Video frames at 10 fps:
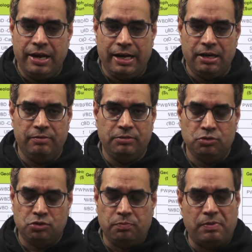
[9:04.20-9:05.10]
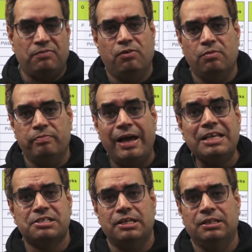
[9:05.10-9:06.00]
and you should perform
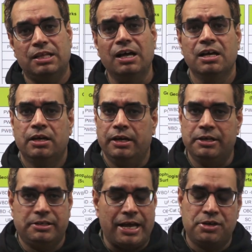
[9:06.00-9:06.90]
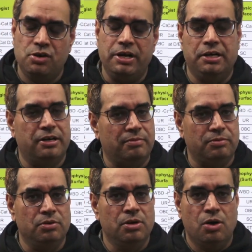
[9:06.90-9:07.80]
best in the actual
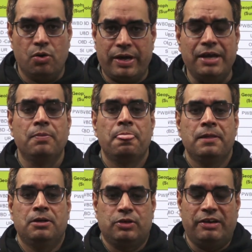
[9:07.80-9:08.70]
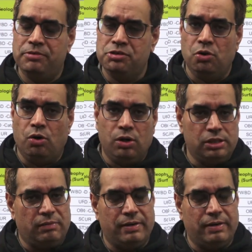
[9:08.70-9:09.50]
interview. Okay. So I wish you all the